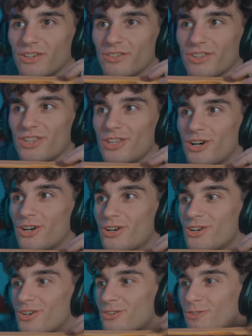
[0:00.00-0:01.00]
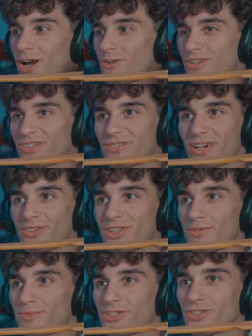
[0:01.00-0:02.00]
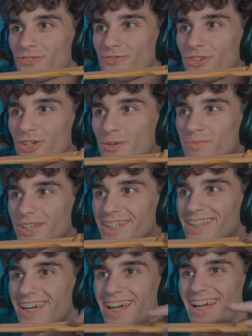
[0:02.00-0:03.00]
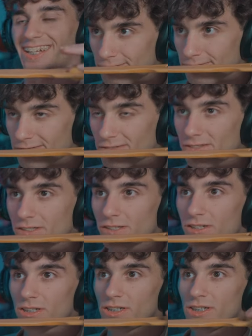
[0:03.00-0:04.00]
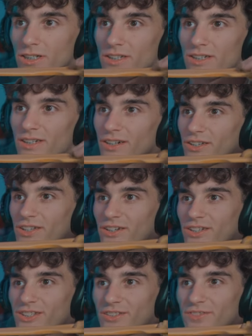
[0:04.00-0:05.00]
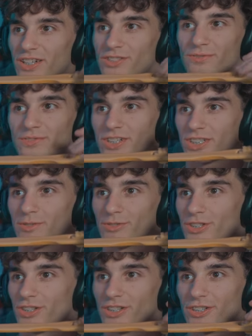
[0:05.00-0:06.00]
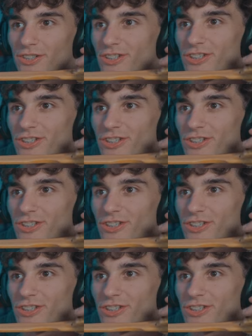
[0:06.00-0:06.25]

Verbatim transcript: Oh no. Why would, why would they put his foot up like that? Oh no, he's gonna find some fucked up shit in here.